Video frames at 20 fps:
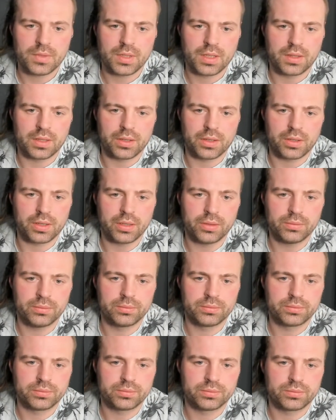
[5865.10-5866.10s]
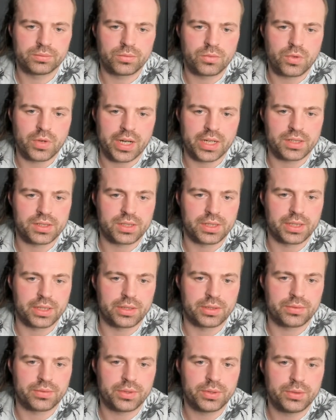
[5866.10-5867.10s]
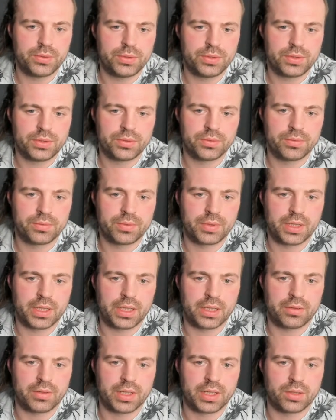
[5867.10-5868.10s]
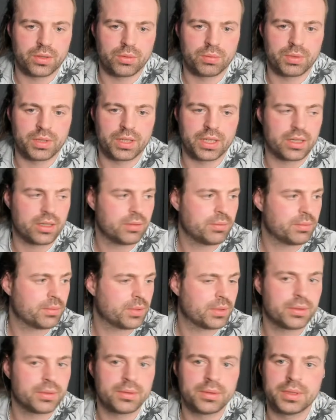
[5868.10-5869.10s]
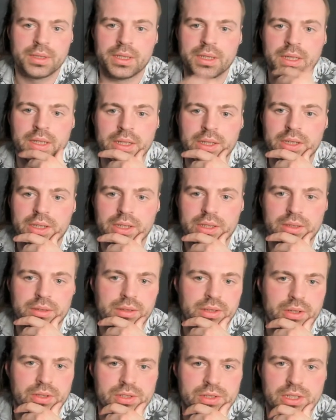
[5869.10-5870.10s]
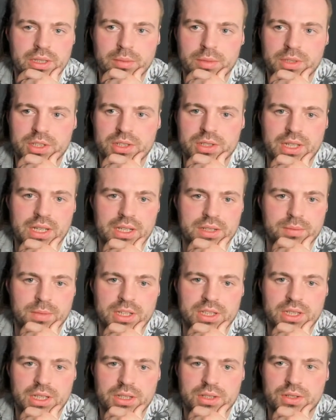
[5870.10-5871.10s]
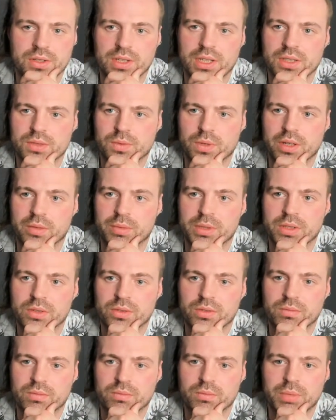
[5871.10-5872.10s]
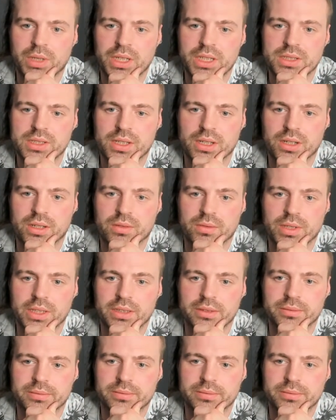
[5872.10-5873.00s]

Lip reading: There you go. Dragon Slayer diffuse. And if I can open that up, there's the image. That's my texture. That's what I've been painting on, right?